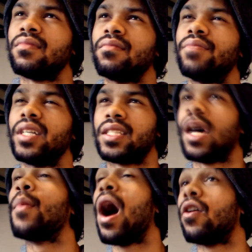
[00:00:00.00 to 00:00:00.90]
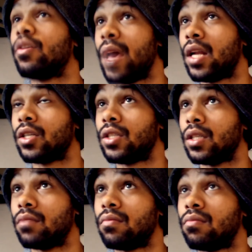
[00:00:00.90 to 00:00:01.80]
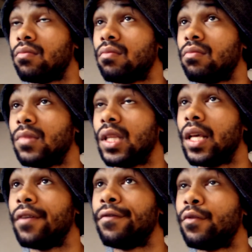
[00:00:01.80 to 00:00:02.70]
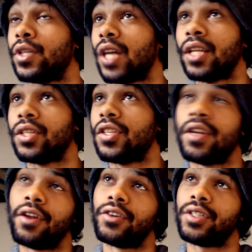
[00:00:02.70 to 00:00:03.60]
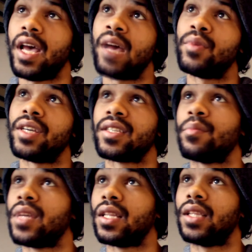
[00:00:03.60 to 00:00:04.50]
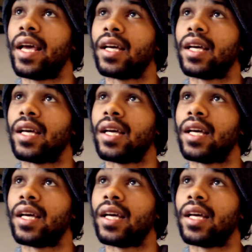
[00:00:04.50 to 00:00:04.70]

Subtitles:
but somehow he managed to live, which I just didn't understand, because something